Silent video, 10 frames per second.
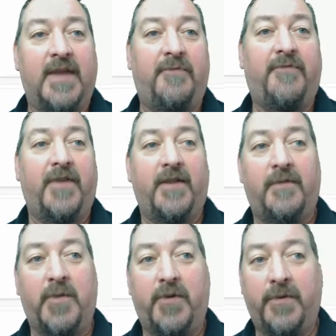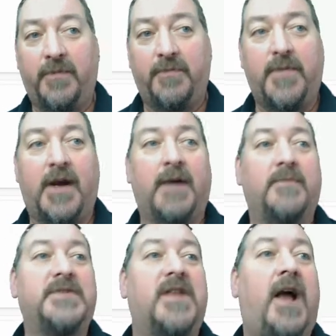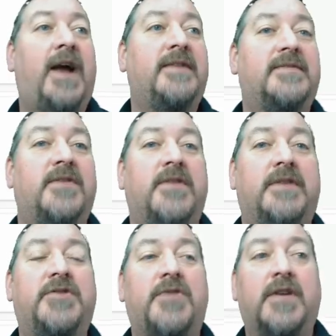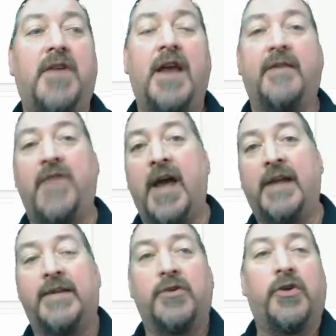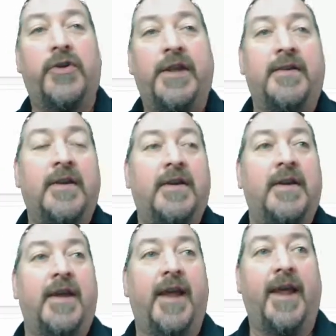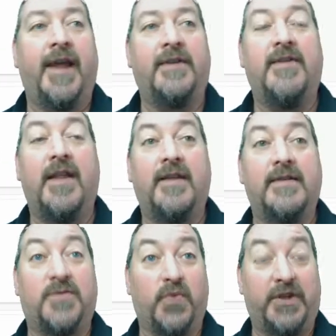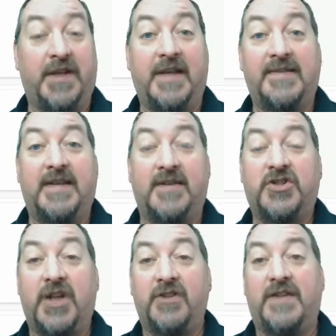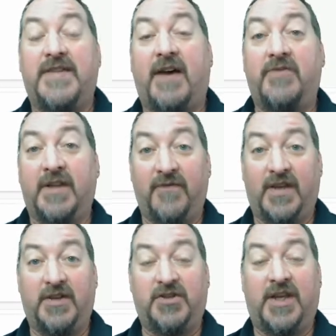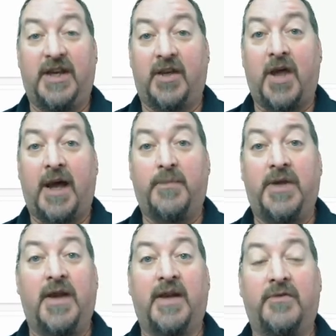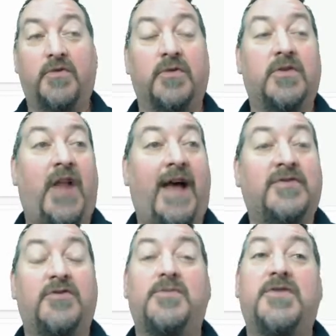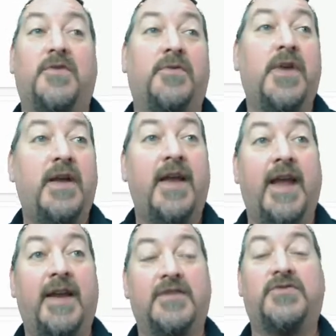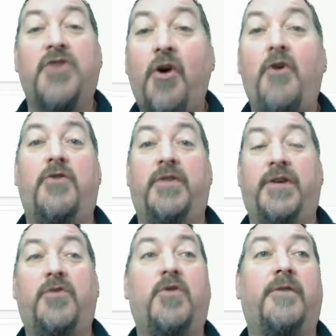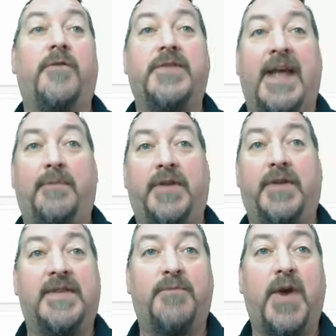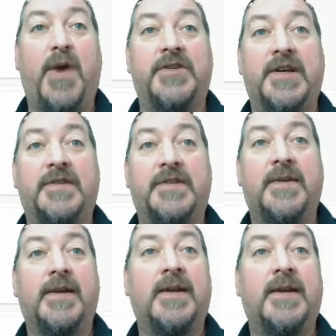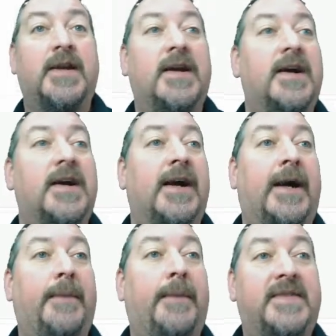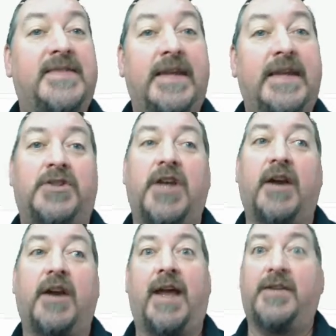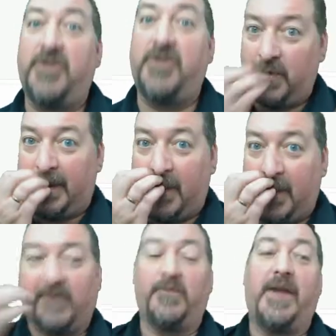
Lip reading: them fillable slides so that you can kind of guide their learning. And it's really easy to share these out and give each kid a copy on Google Classroom. So it is totally cool for templates and projects. The seating chart. Last year during COVID,